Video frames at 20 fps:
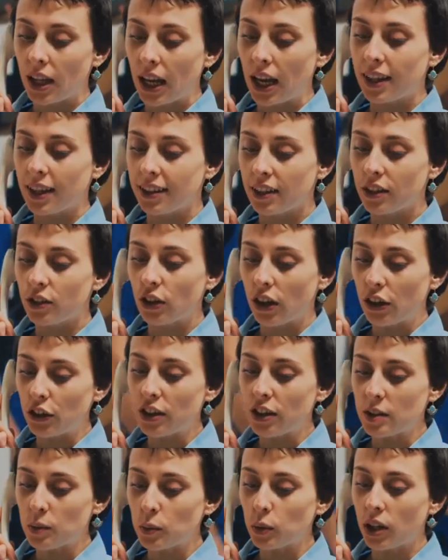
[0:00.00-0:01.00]
of your supplier
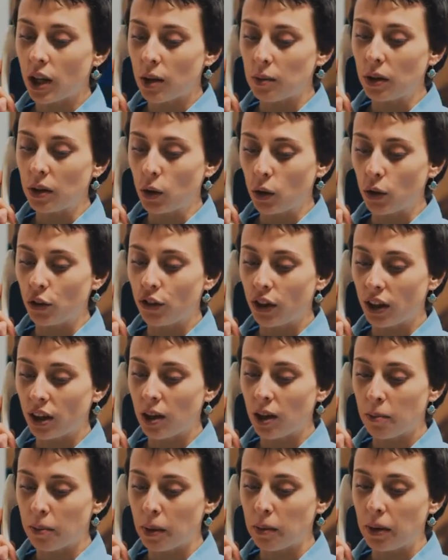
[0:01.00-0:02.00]
can directly
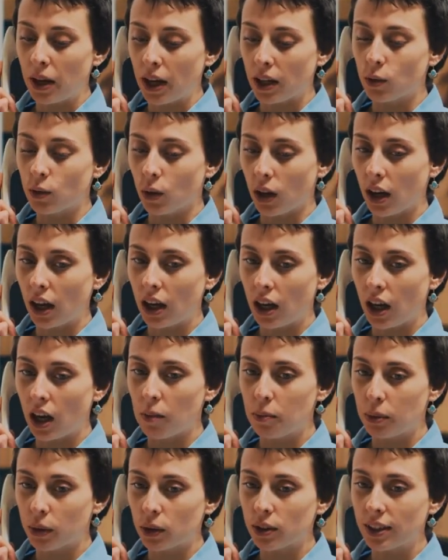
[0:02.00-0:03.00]
impact your
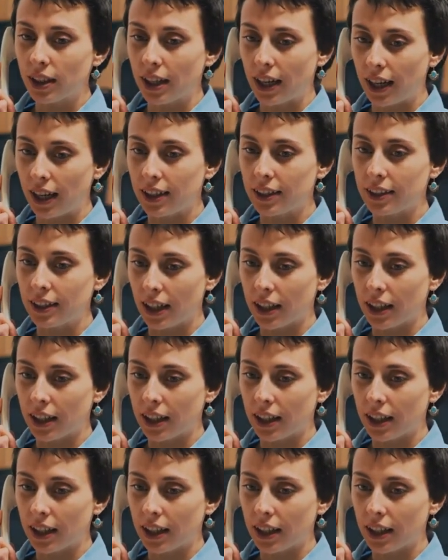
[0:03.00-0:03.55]
reputation, customer